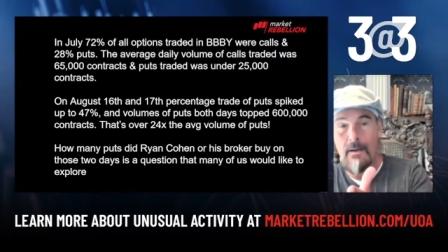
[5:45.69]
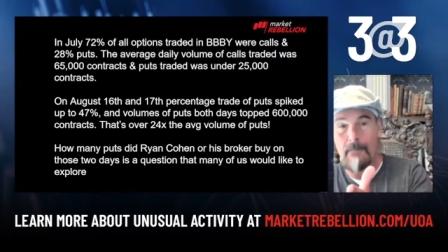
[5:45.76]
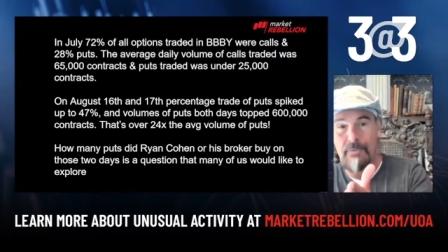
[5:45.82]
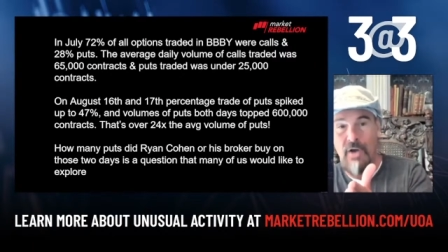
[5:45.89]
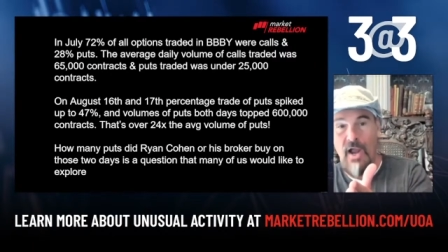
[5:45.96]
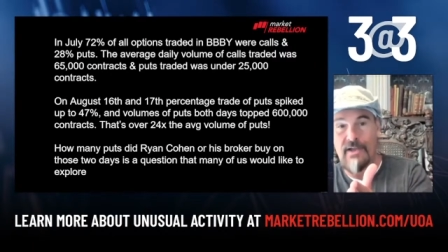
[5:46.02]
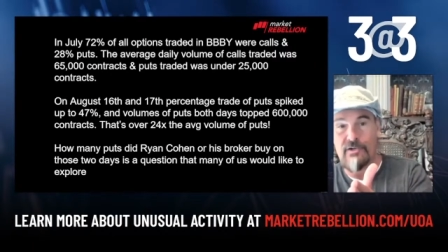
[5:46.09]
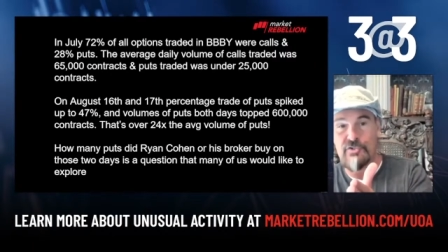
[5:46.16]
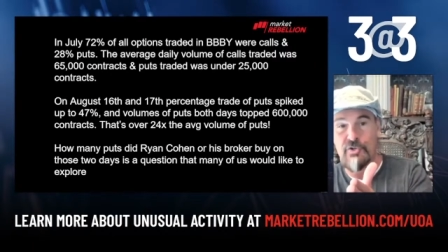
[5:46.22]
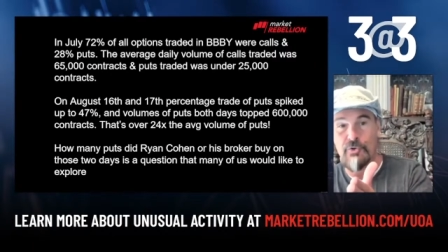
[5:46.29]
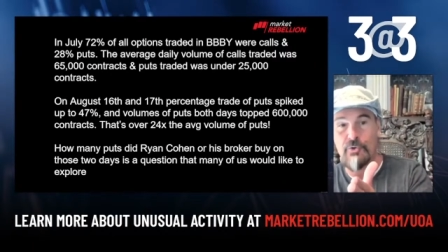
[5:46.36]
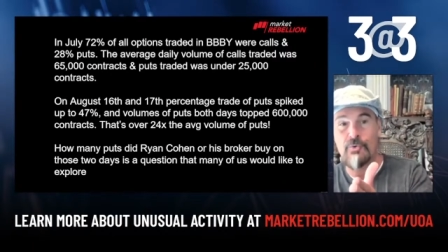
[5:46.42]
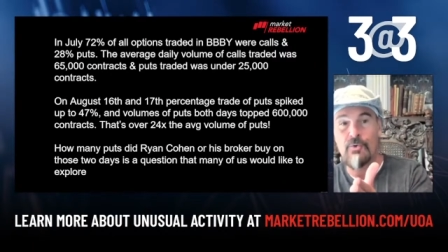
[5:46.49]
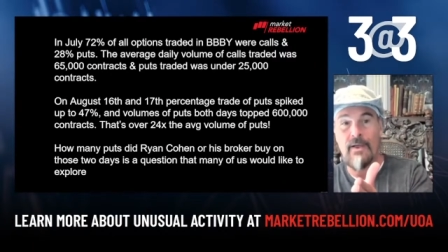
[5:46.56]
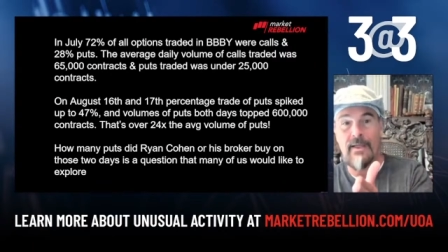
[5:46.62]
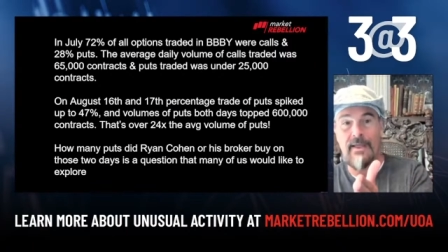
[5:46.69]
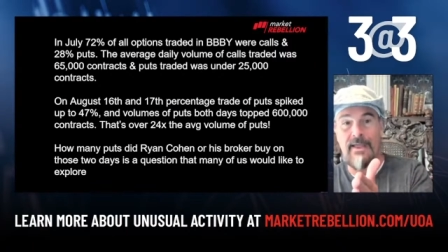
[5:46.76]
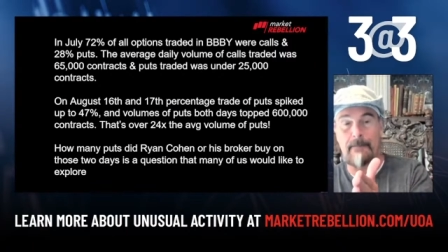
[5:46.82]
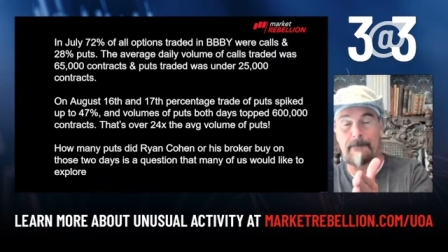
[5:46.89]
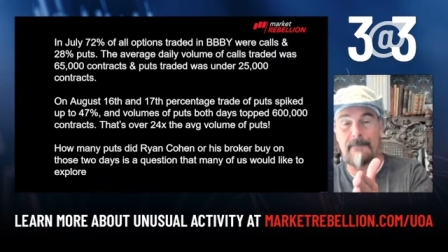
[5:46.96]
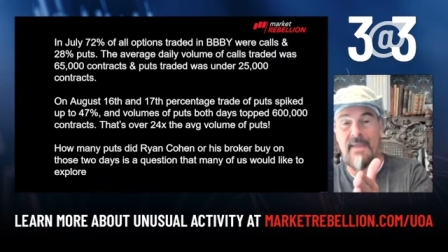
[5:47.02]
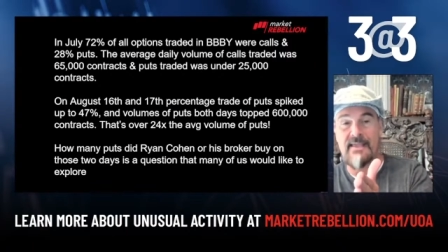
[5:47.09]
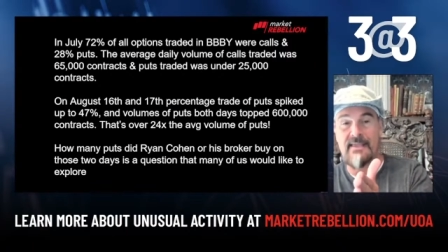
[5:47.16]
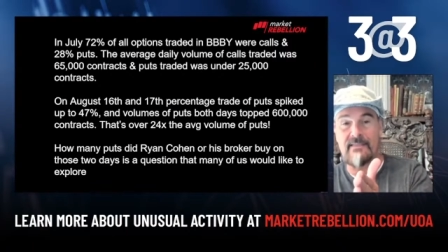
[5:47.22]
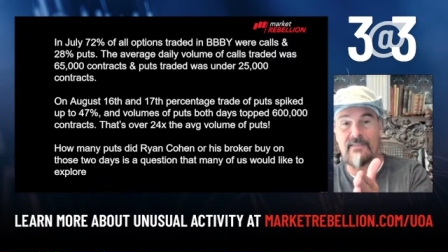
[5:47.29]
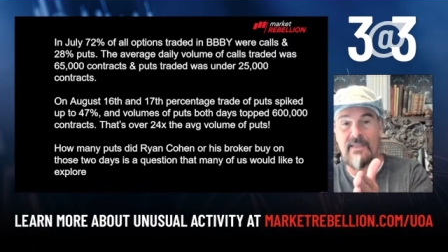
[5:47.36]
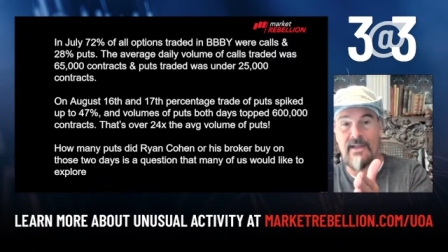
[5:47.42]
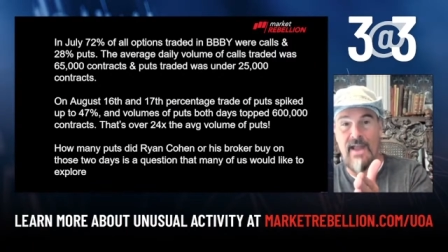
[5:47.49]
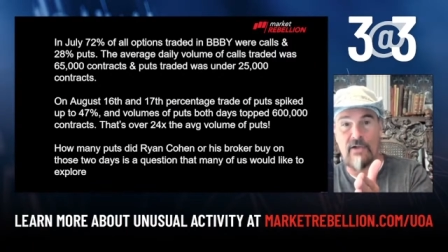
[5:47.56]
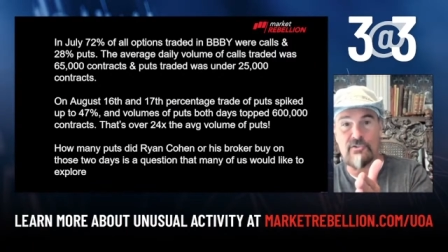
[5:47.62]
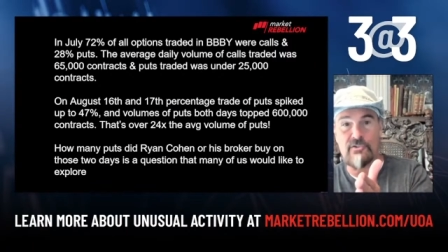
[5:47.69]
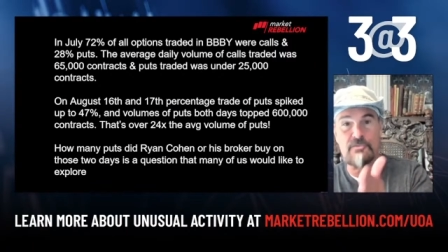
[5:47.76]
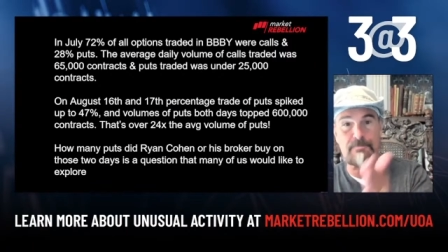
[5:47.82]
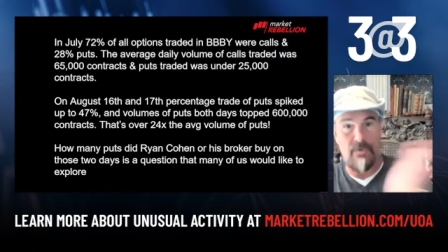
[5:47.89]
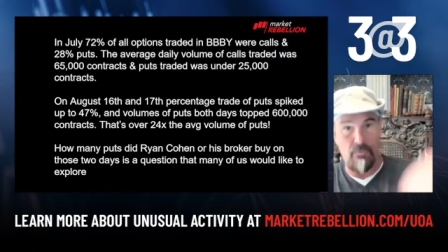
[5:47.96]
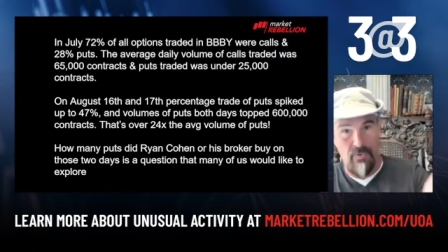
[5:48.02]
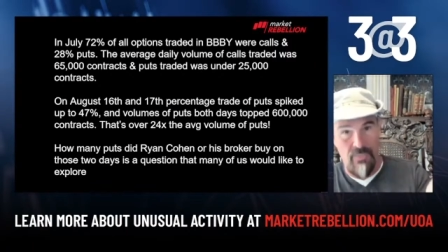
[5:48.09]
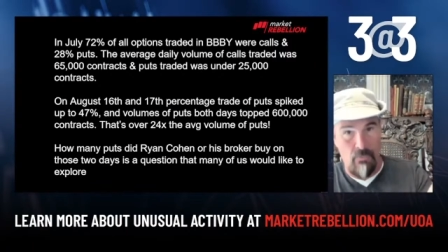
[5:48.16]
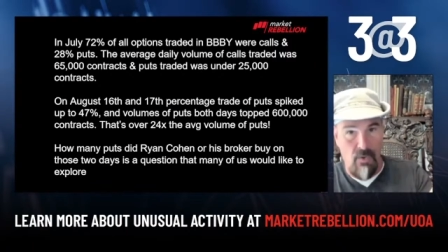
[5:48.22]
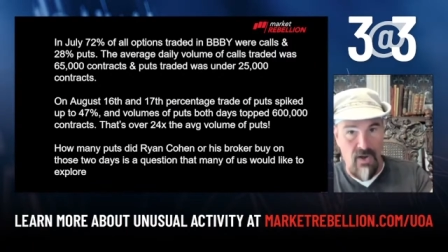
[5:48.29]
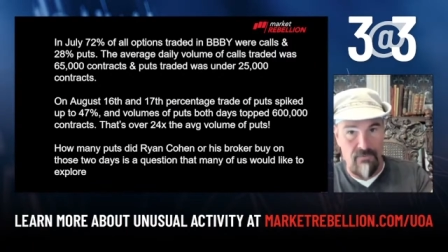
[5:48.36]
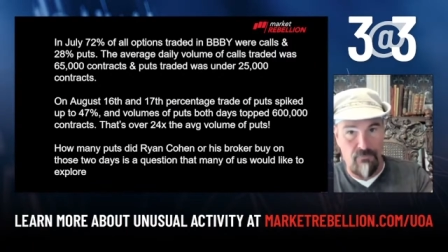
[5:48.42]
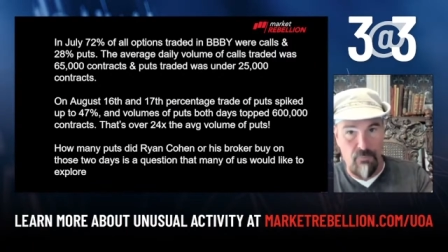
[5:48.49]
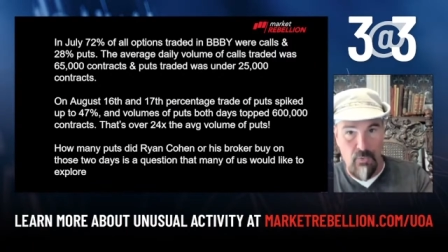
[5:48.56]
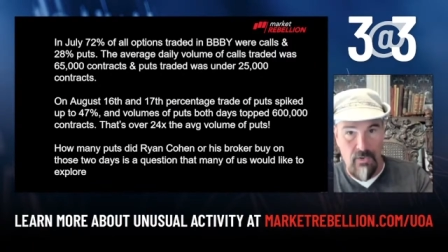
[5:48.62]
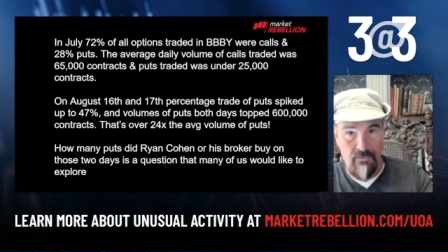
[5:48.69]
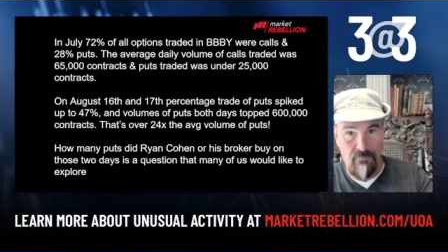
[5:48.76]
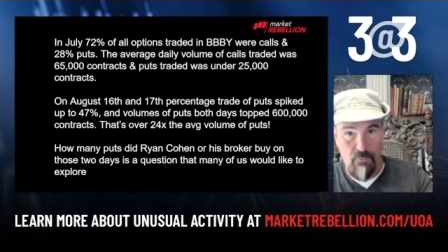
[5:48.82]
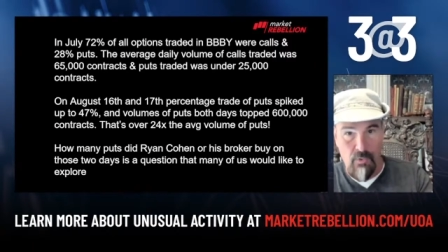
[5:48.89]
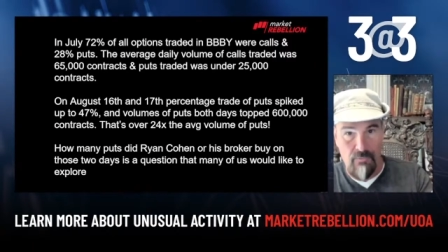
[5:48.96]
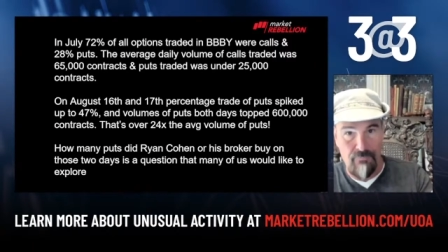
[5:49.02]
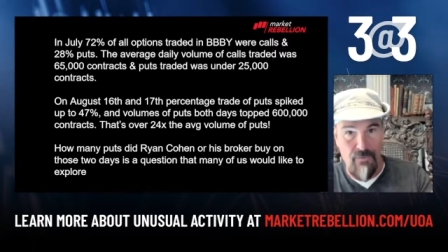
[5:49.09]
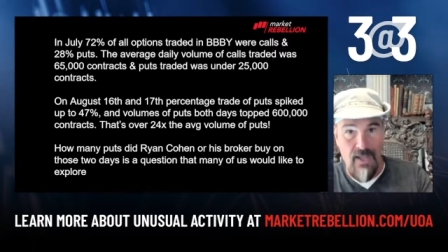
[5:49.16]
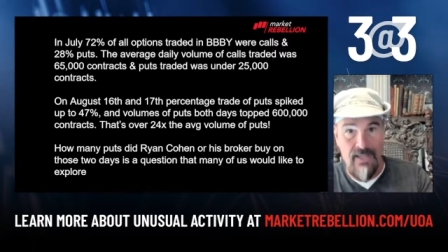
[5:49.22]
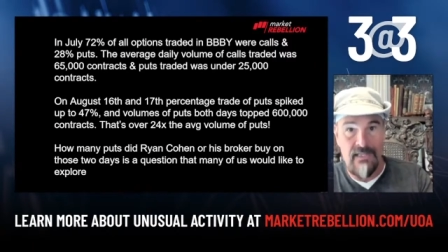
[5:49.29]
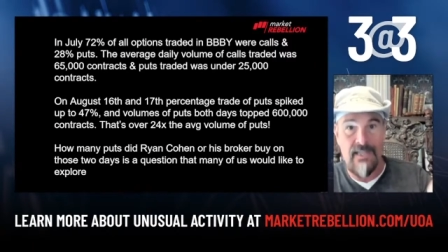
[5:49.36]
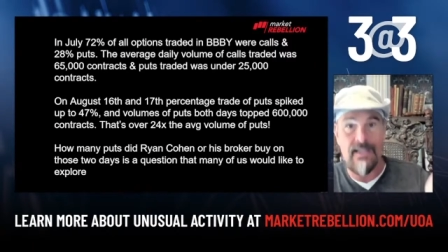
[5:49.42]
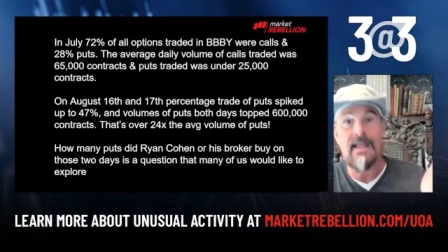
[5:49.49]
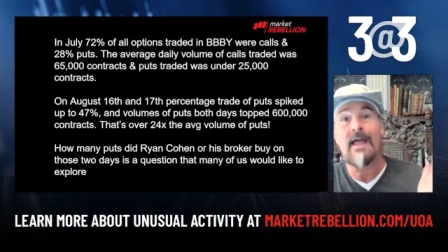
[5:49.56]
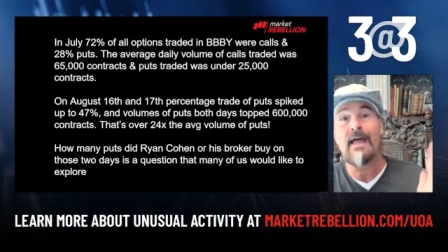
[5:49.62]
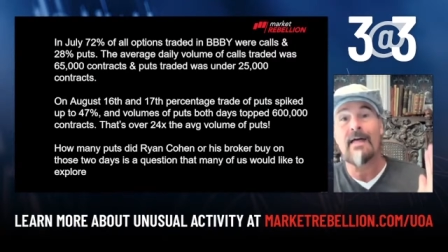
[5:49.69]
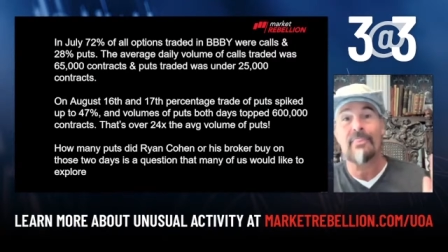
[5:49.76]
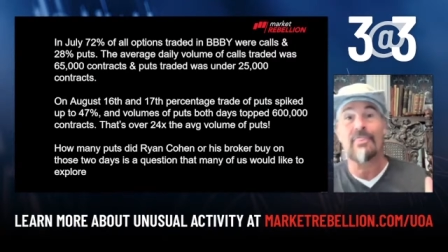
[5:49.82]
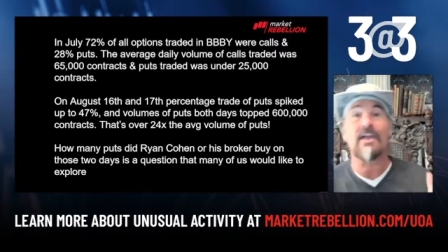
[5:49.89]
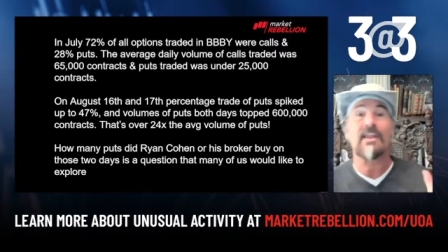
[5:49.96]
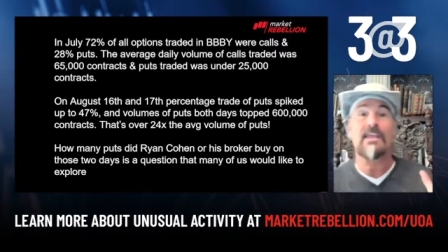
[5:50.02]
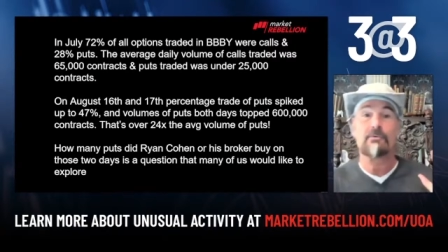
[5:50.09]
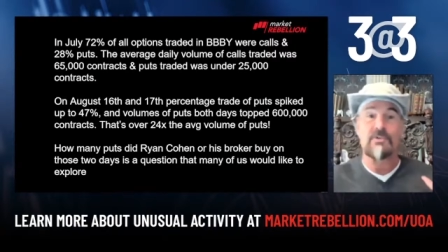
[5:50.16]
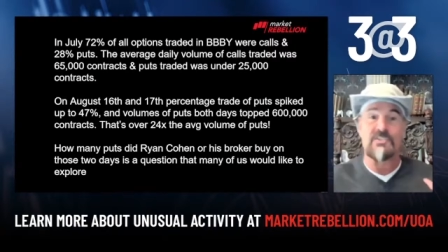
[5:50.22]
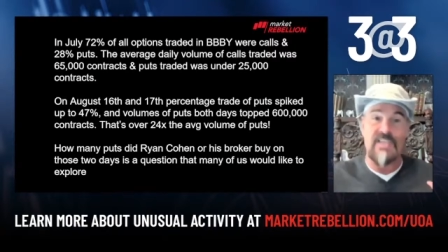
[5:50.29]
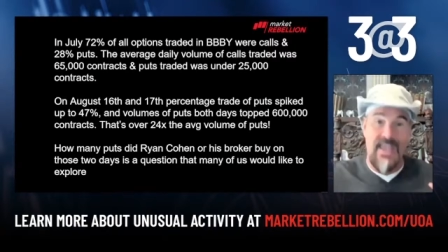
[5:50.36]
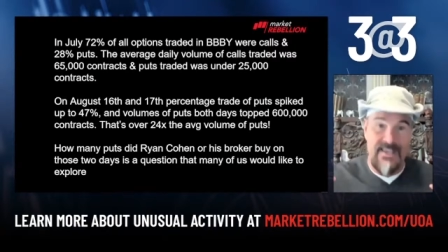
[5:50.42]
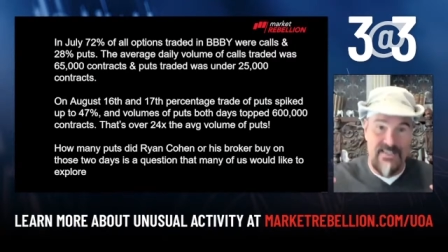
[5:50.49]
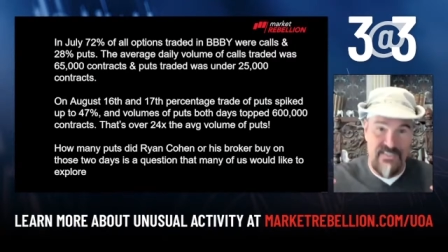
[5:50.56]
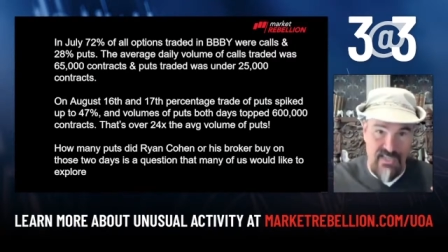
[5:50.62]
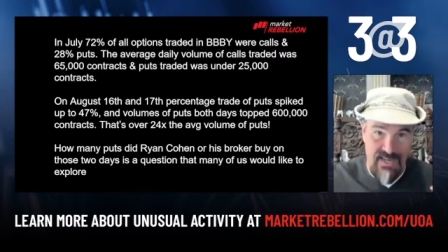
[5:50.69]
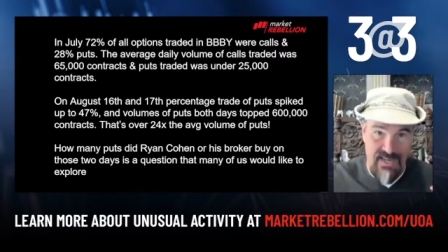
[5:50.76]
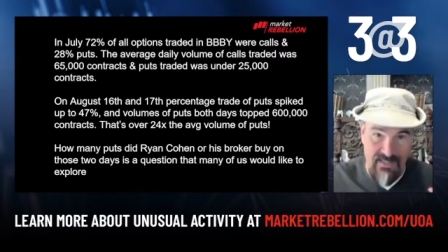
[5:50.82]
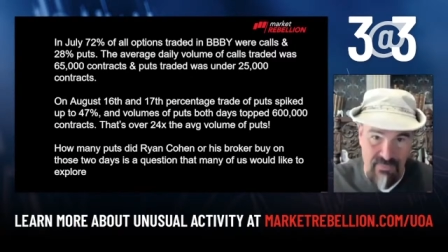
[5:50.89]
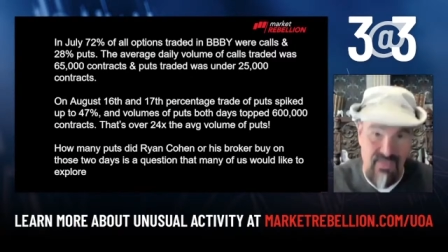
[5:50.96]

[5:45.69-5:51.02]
prior to him making the announcement with a 144 filing that he was exiting